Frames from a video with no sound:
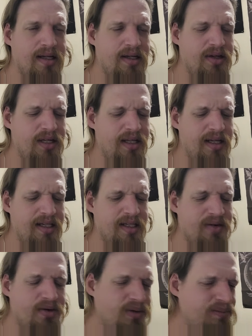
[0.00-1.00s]
The only thing is,
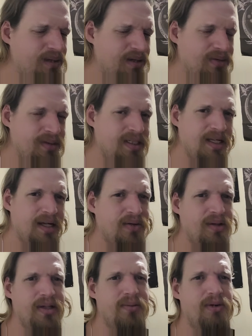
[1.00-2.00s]
I, I wish they
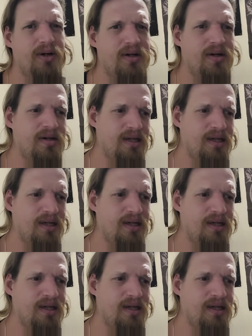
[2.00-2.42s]
go a little more